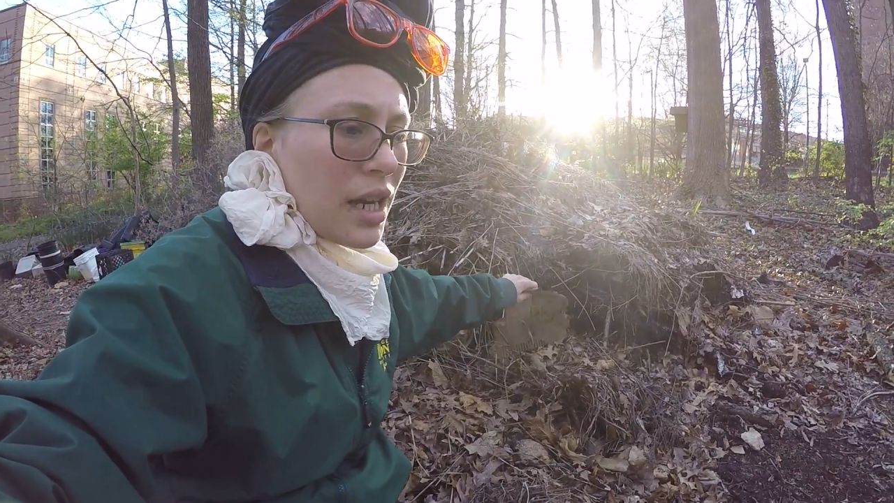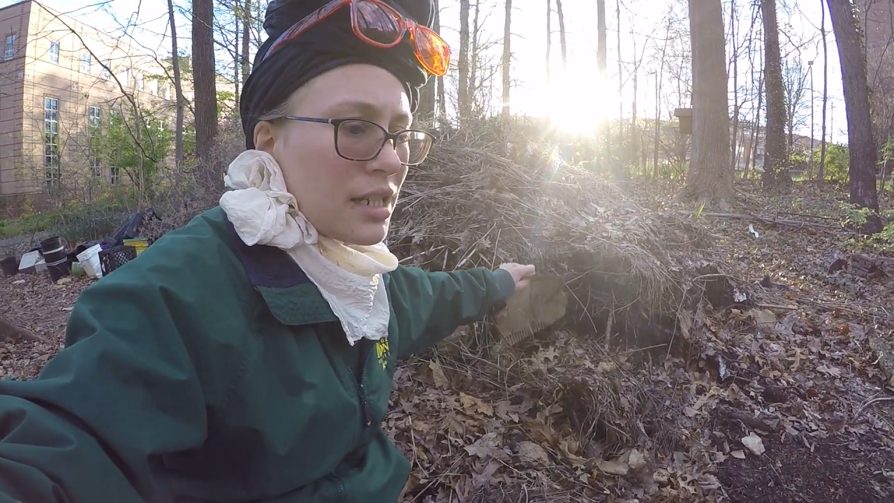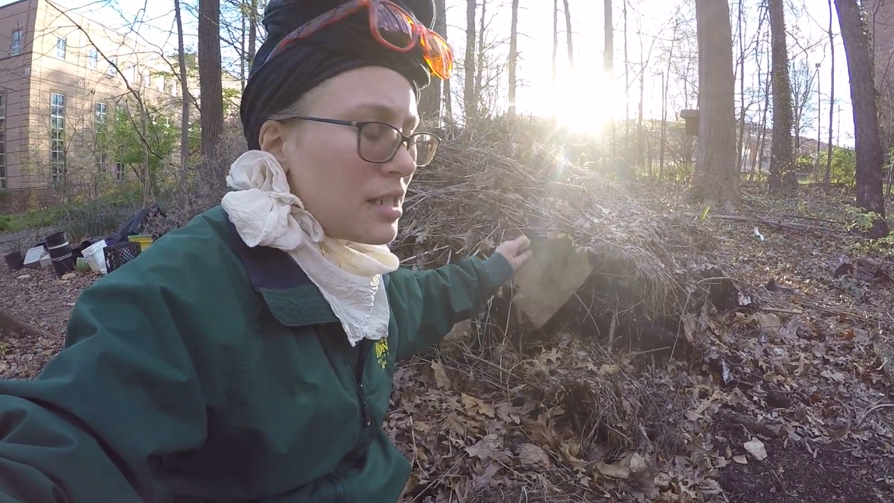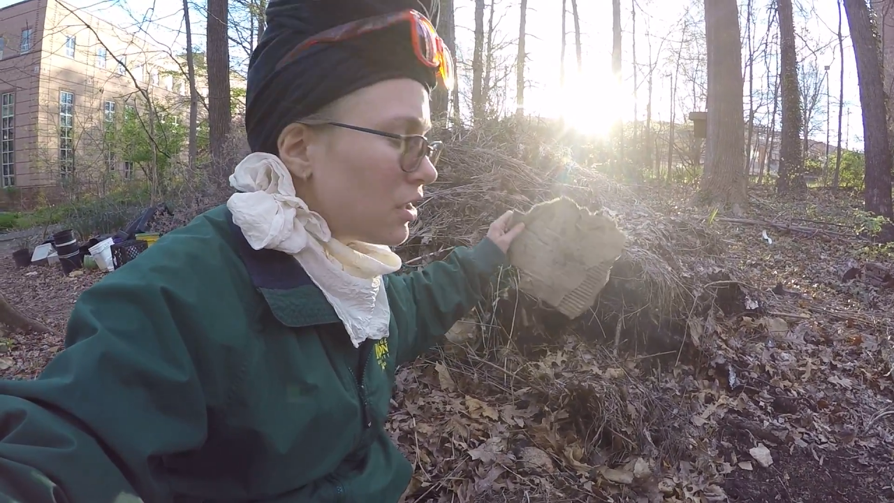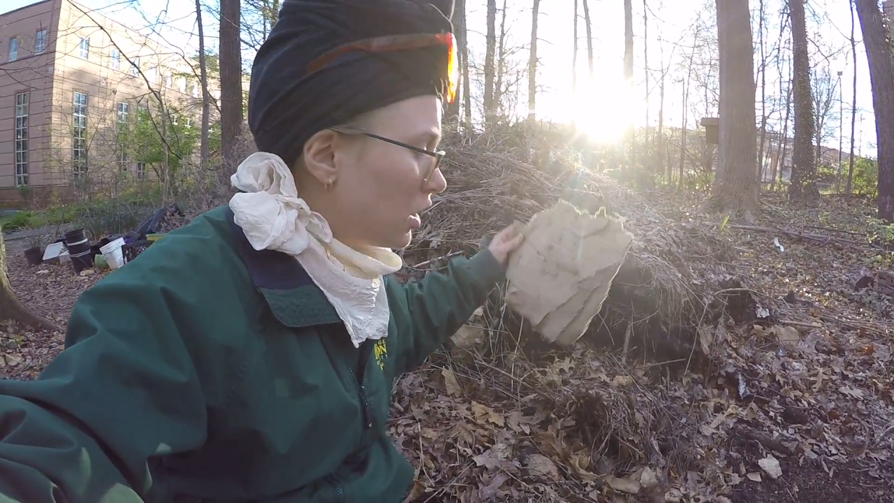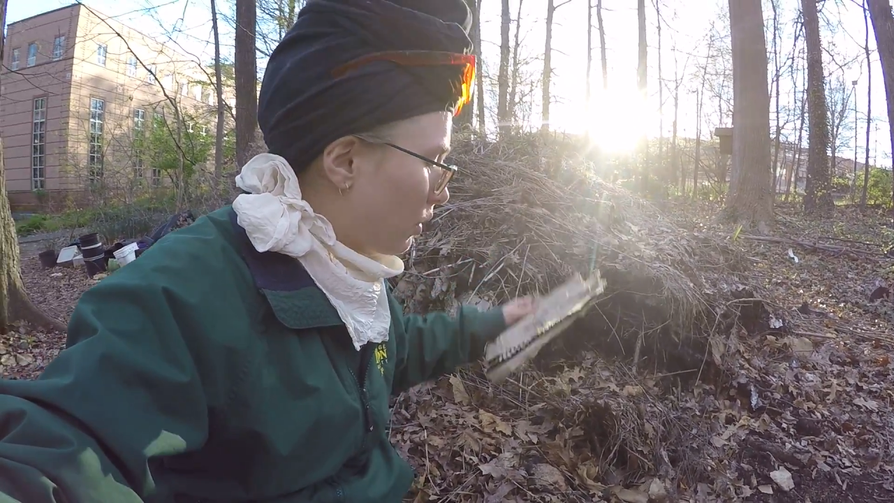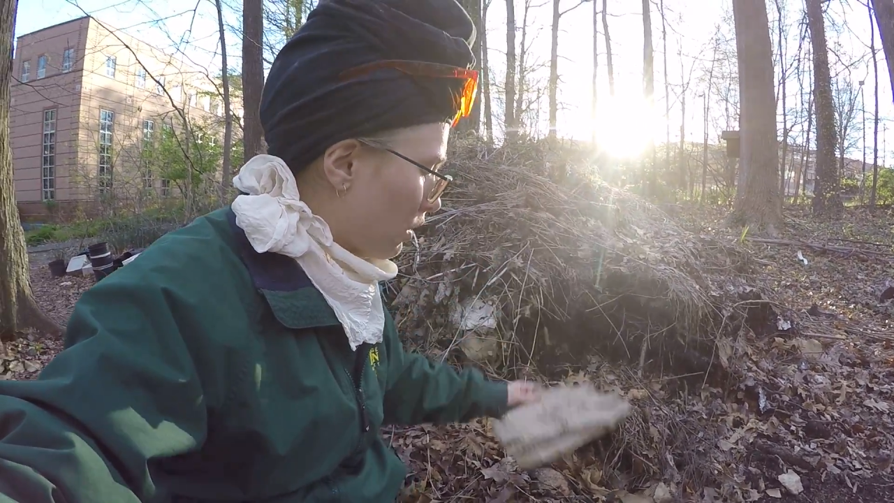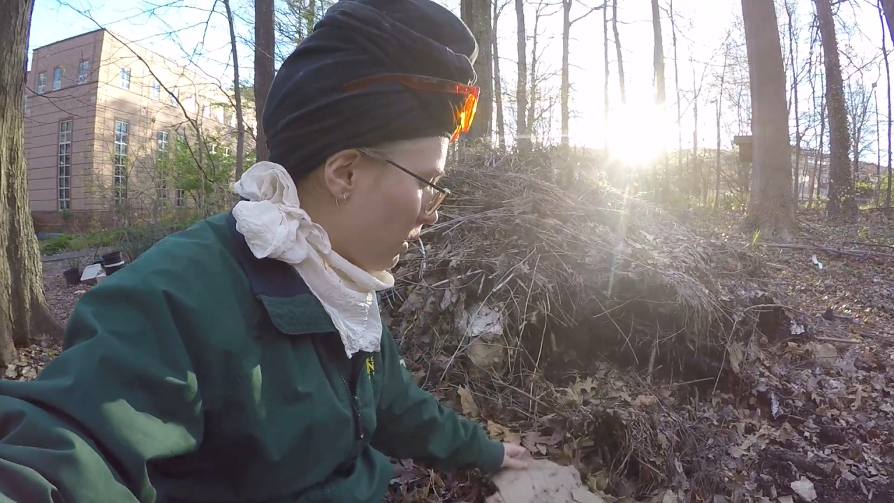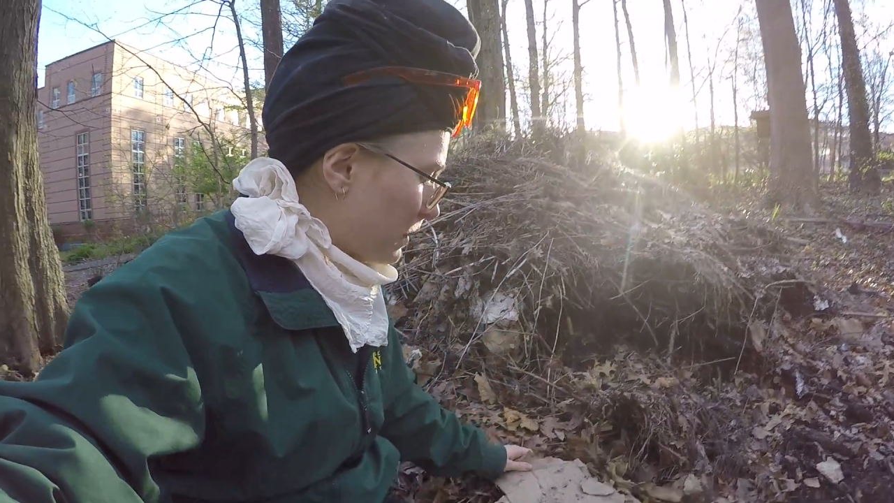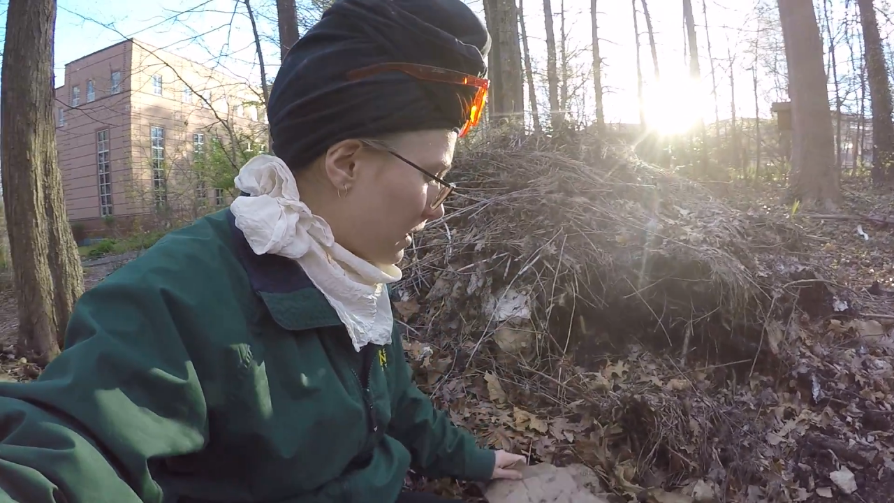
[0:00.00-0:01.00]
Ideally, you
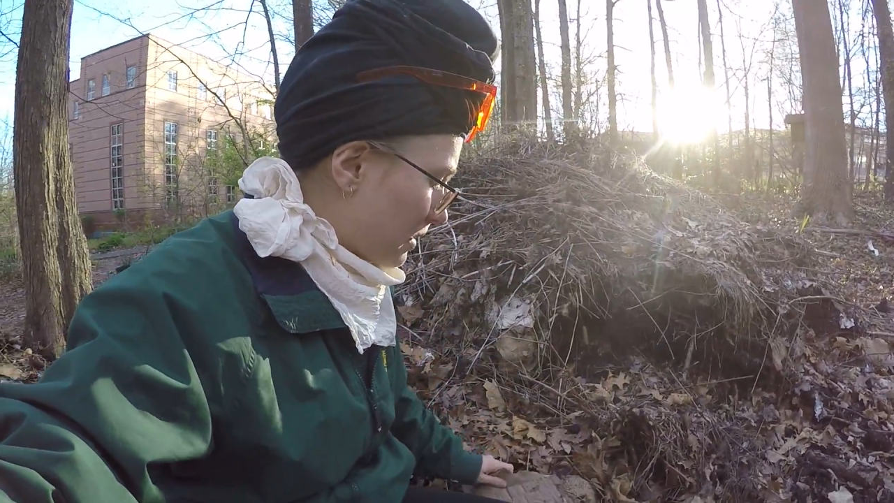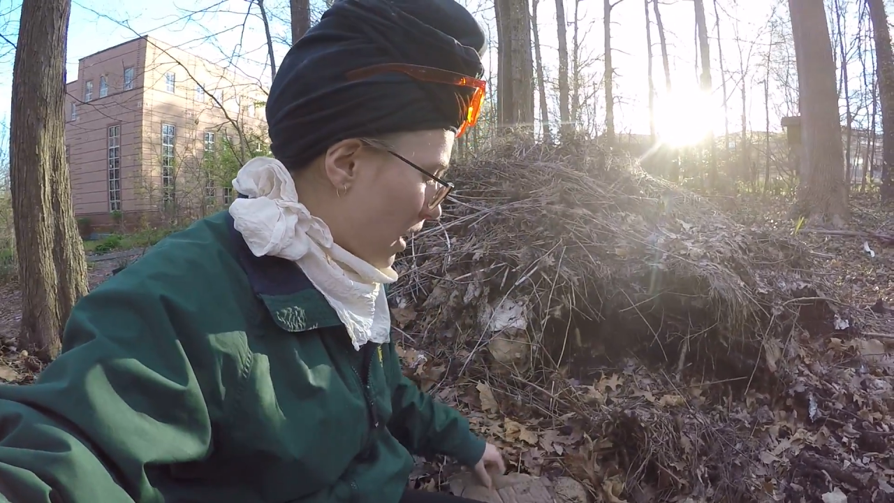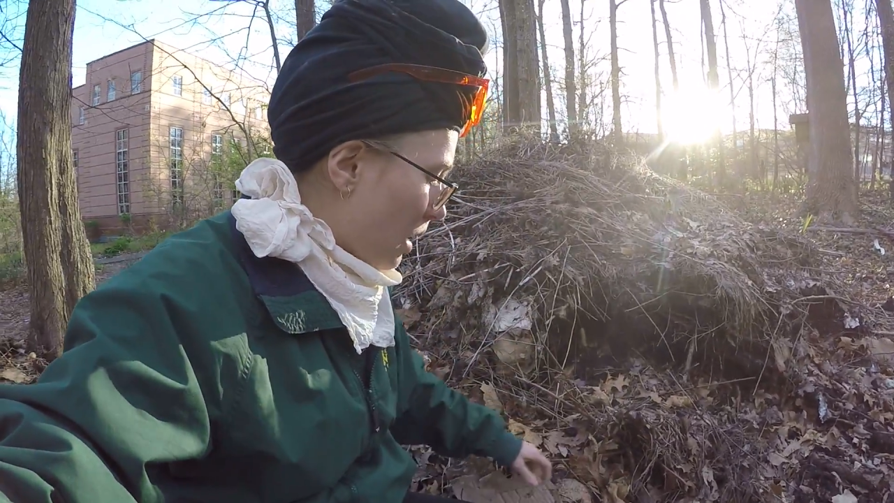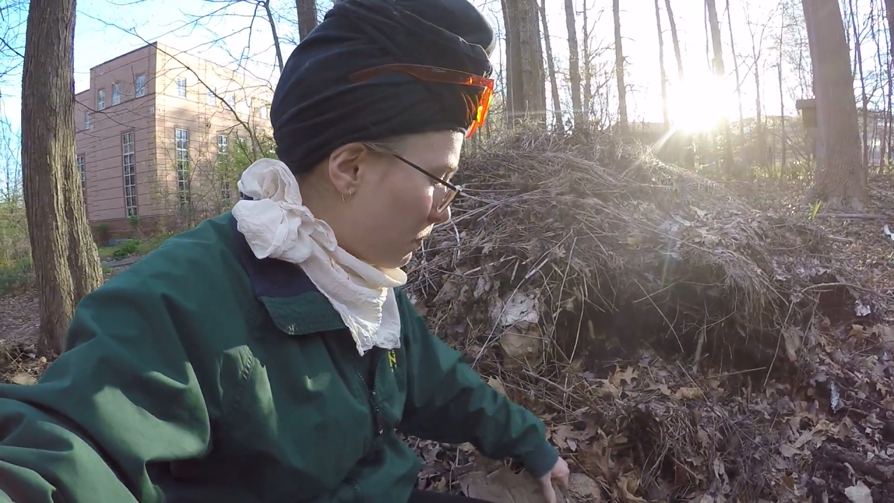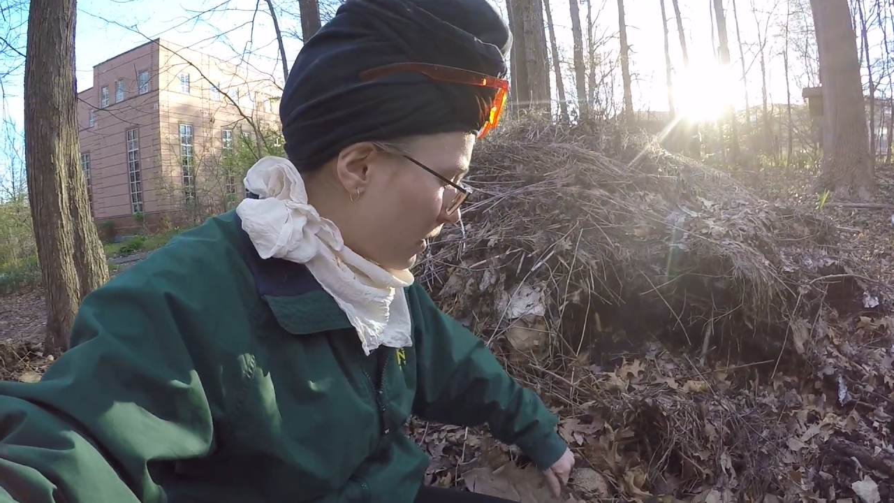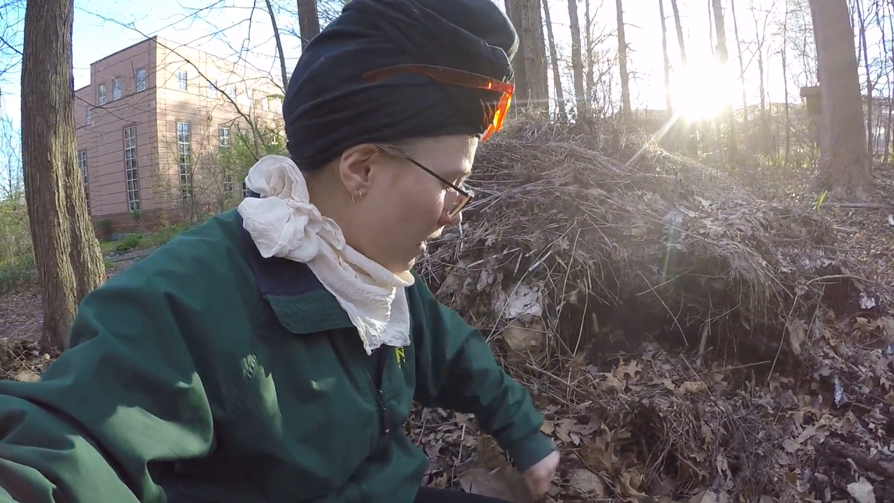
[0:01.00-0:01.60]
want to rip this up